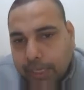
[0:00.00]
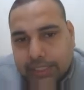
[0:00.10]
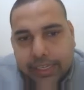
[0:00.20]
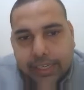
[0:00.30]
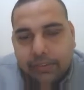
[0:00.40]

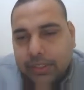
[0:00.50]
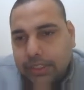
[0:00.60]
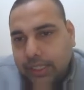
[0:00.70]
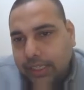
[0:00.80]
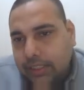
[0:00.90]
ending with
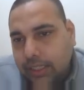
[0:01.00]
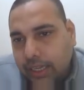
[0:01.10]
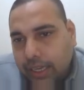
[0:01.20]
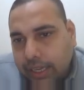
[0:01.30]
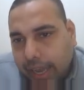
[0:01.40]
6,
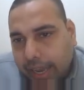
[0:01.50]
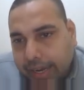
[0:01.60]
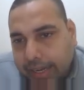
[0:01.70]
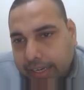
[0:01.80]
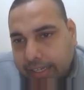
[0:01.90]
I
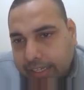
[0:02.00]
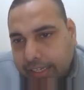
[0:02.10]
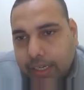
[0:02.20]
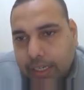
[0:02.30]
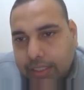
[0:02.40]
can
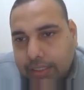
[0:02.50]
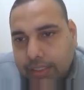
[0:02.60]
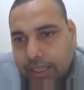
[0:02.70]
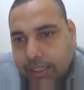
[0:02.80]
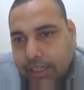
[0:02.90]
definitely say
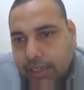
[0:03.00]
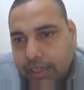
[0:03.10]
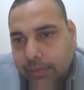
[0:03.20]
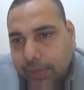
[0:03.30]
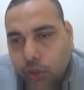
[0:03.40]
that my
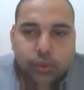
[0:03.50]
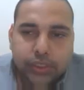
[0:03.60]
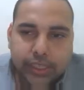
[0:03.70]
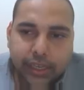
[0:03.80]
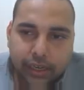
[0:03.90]
cube root,
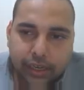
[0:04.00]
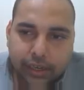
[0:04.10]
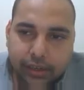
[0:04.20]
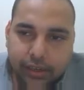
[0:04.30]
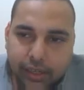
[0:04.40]
CR
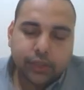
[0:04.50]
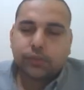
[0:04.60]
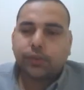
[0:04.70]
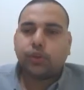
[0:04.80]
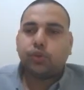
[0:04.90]
I'll use
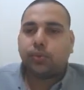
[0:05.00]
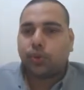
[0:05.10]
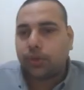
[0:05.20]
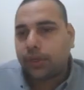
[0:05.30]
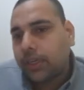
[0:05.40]
for cube
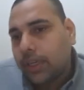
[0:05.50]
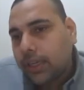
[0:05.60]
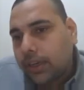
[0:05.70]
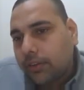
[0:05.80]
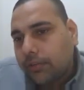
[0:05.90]
root,
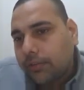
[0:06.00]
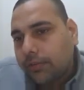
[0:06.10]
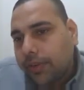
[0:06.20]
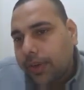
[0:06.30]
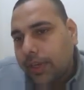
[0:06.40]

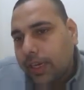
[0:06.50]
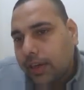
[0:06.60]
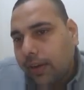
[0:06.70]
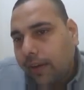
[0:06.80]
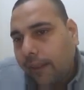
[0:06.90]
will
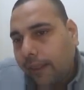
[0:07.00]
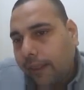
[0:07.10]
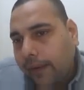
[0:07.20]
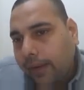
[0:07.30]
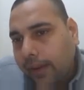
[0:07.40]

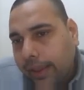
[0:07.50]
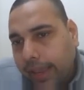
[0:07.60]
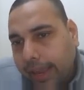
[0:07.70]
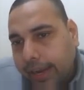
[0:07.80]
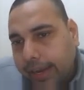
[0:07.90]

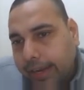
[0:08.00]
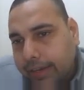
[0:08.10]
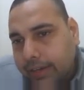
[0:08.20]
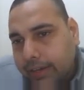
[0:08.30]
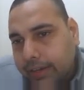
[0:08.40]
end
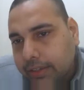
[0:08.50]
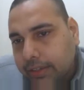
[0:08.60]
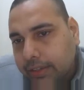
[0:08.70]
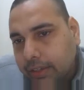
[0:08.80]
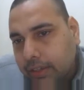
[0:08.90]

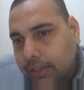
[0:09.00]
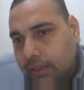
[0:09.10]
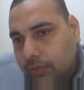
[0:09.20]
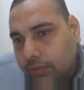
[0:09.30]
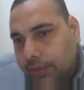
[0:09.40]

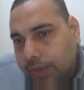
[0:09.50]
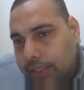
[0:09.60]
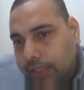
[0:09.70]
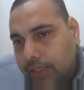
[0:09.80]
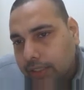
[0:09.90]
with
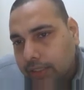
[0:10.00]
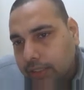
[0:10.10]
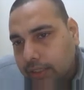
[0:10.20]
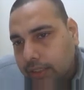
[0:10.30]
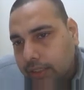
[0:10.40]

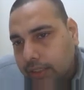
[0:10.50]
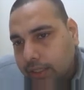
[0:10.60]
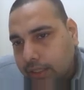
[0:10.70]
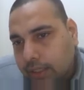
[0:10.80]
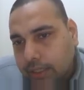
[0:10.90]

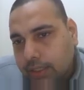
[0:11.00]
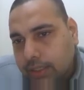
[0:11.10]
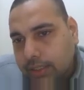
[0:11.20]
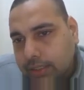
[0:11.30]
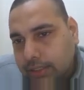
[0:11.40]
a
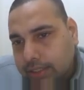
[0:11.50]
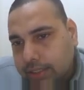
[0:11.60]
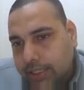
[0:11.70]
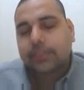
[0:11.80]
6.